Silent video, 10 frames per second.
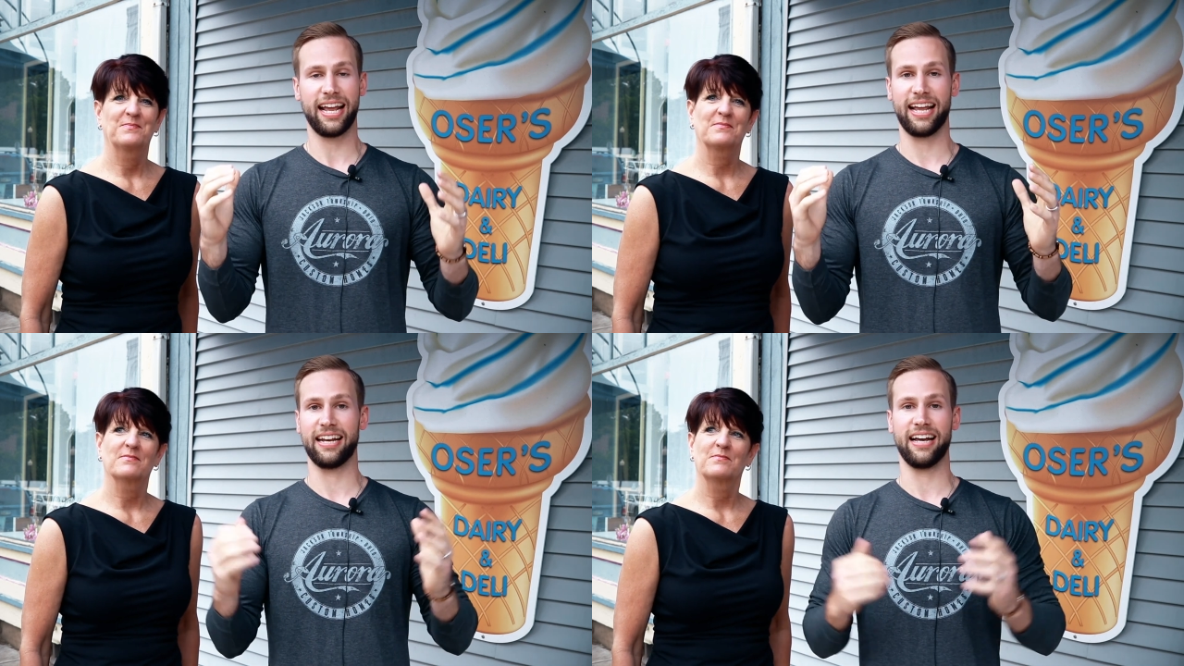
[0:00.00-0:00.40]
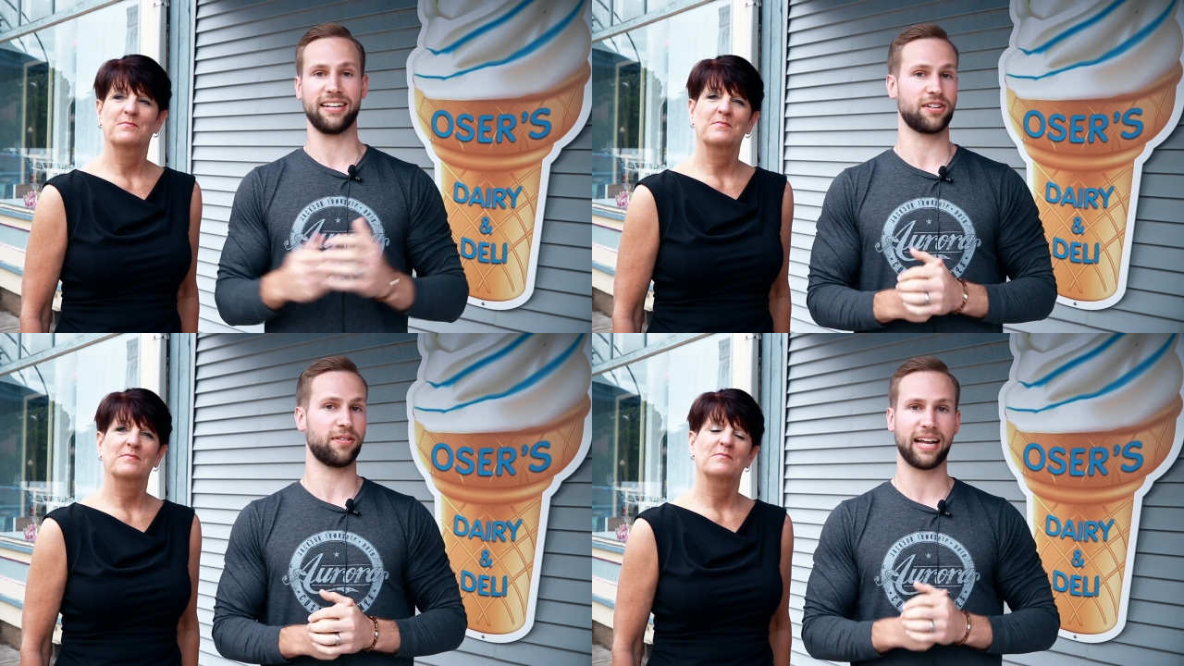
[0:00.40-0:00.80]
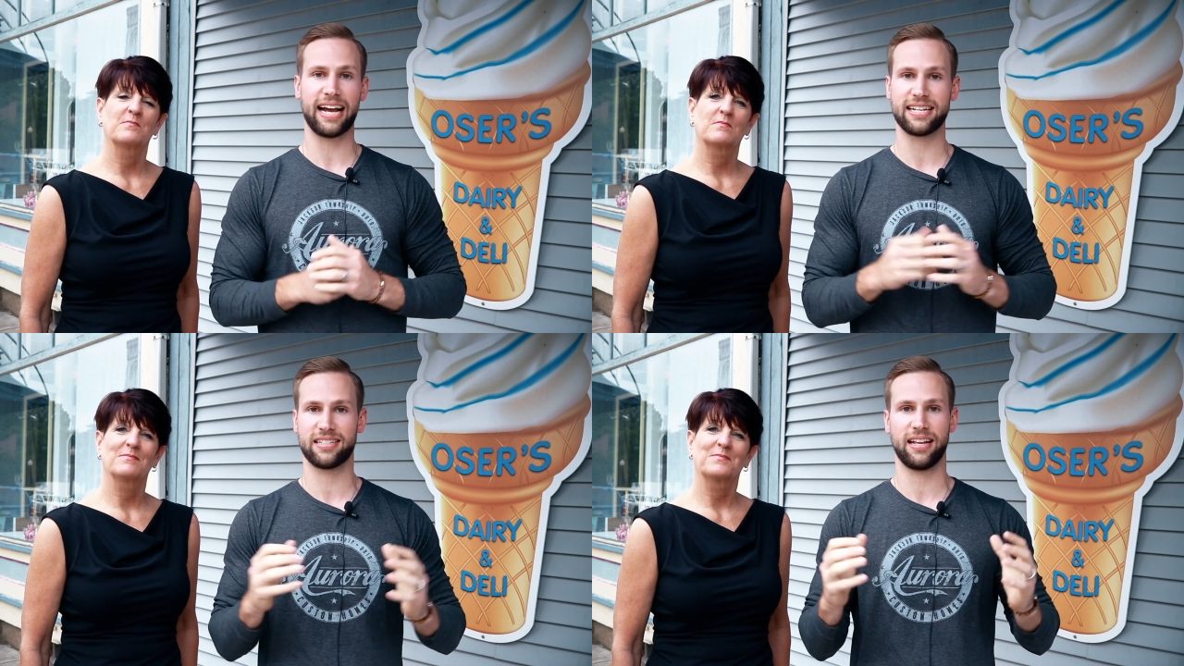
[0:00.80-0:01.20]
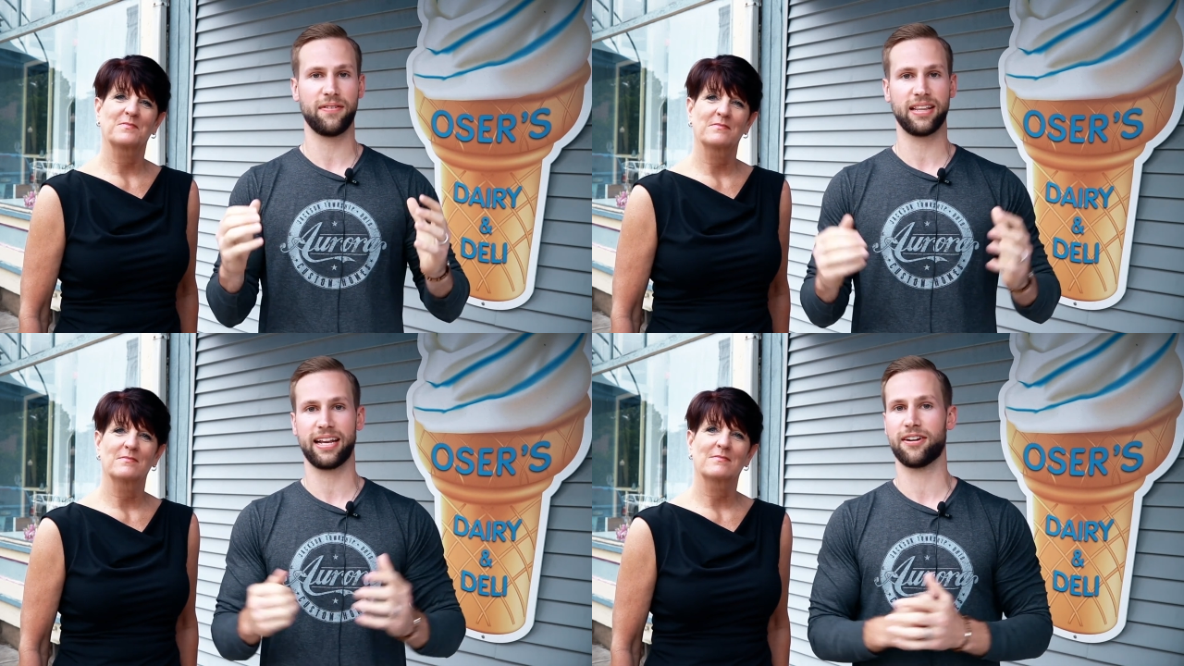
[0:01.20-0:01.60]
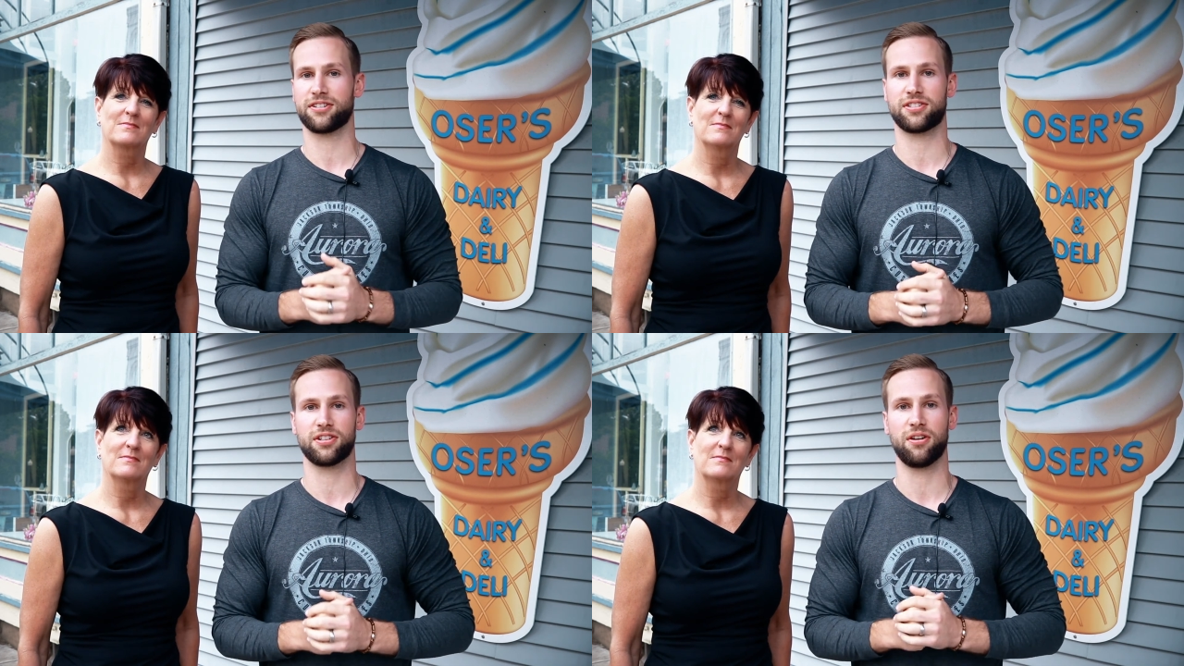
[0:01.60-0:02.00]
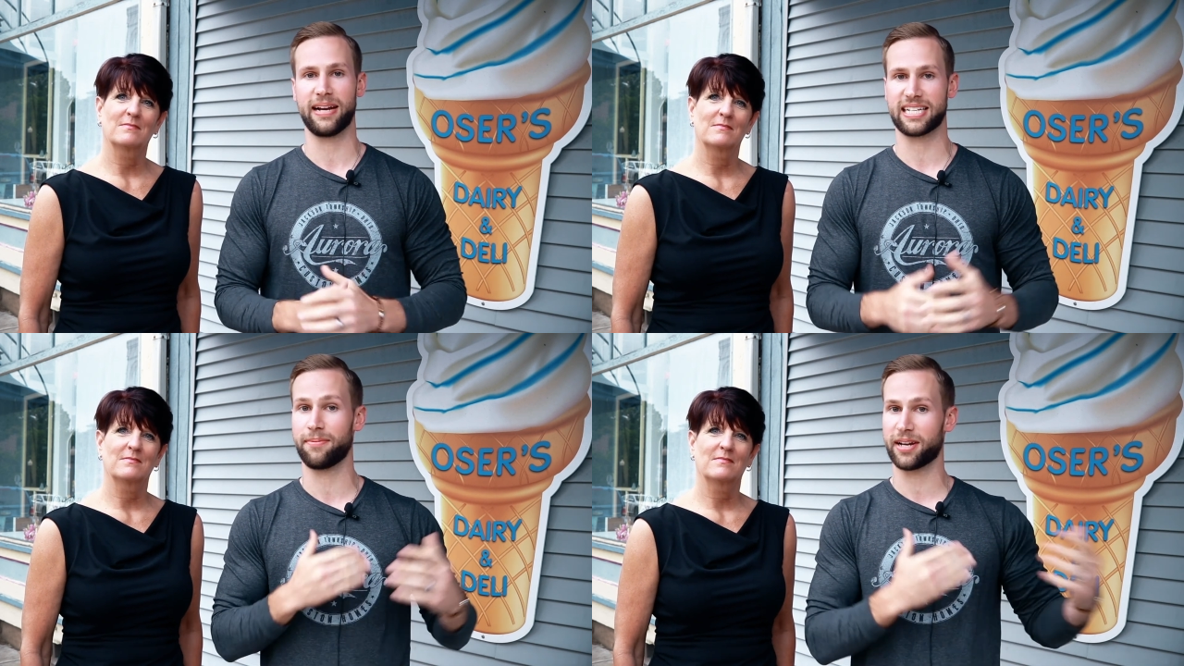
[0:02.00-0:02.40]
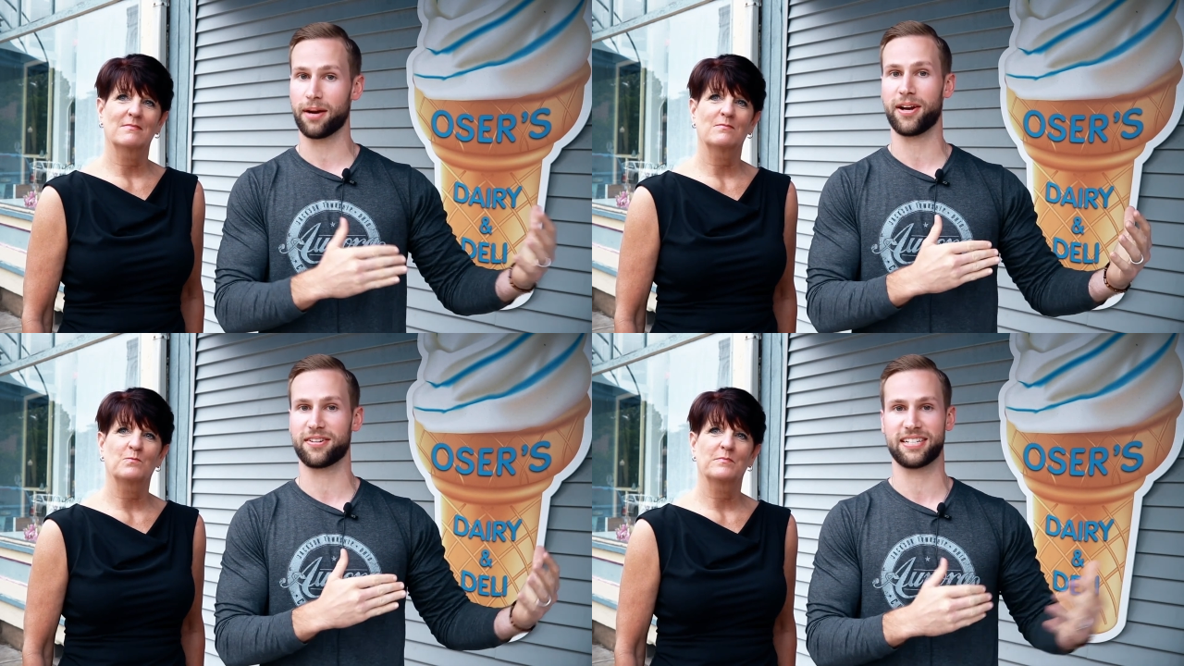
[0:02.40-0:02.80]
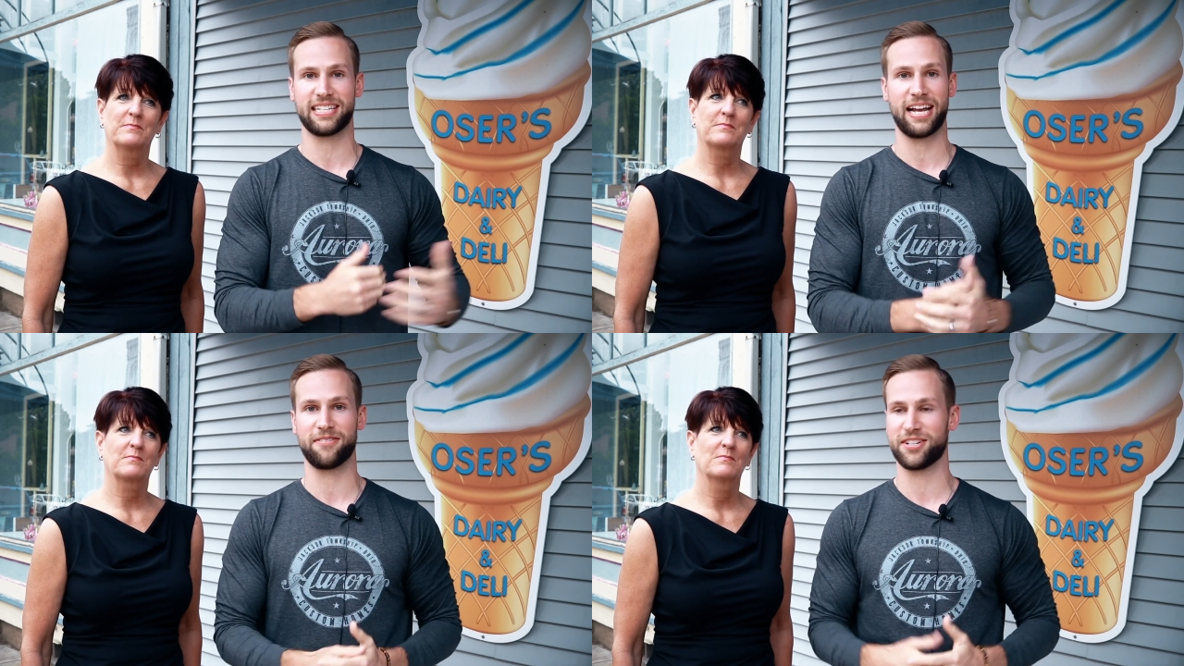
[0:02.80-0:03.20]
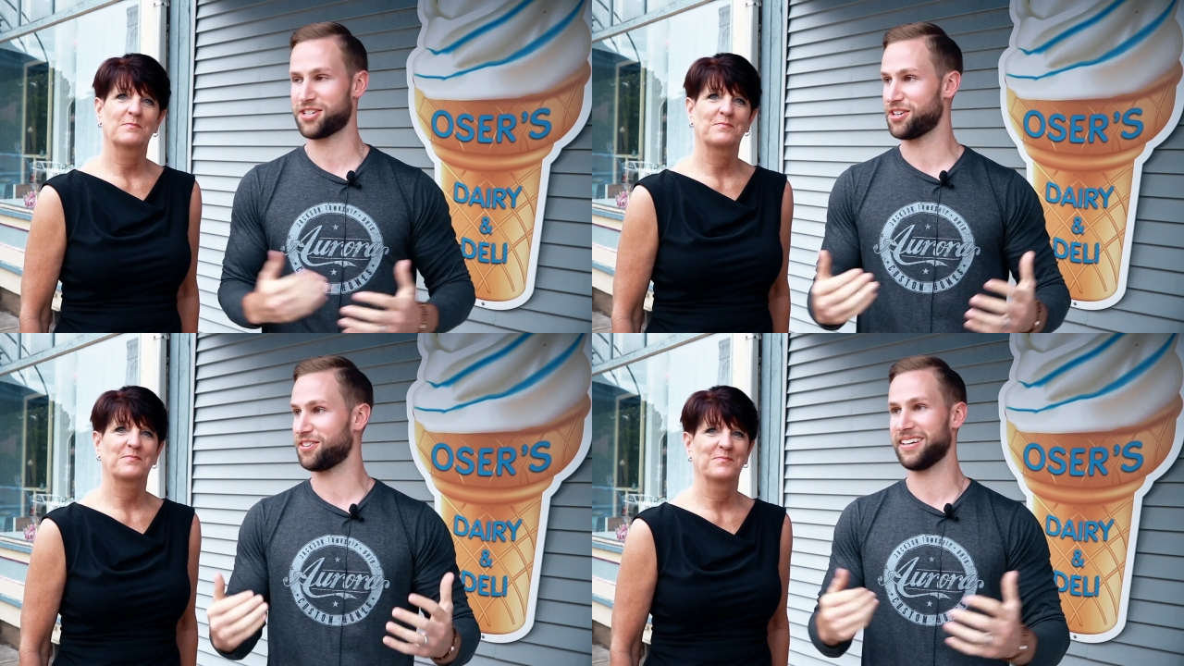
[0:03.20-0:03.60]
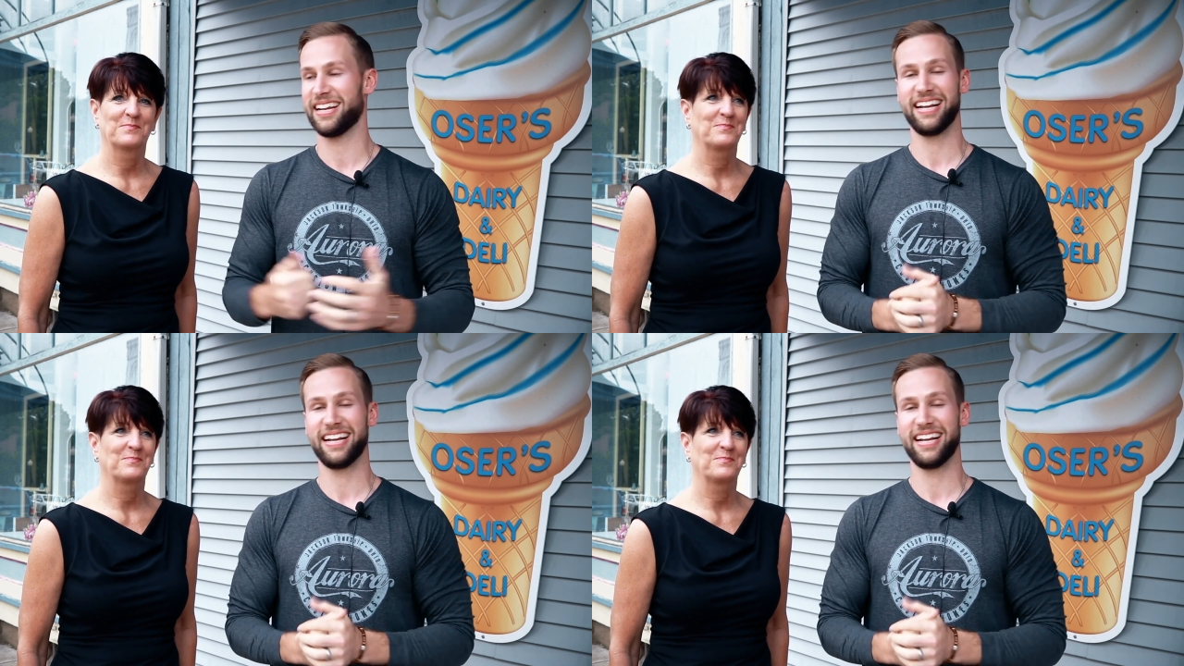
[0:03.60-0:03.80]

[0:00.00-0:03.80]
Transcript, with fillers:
Speaker 1: And uh, so, guys, everything here is just so amazing. I've been coming here since I was, shoot,